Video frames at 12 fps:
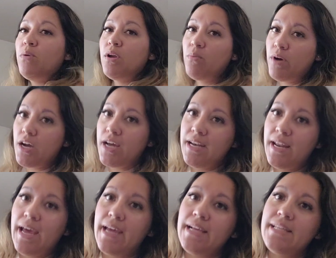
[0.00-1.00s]
want to work on
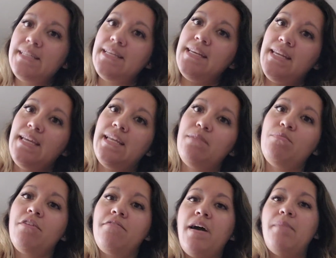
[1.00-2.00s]
next needed
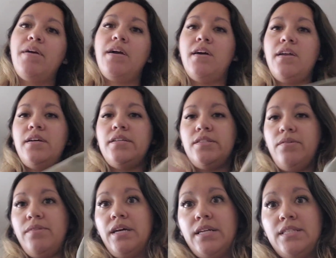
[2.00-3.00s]
more fabric on it.
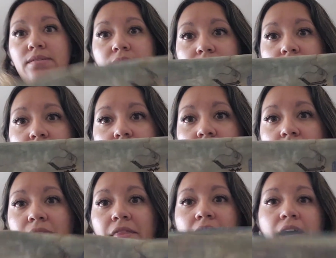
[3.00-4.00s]
So that's where I've gotten to
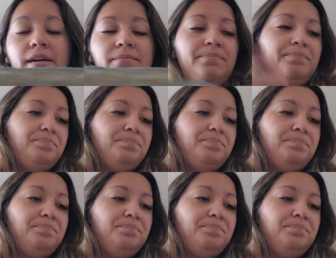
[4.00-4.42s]
on that.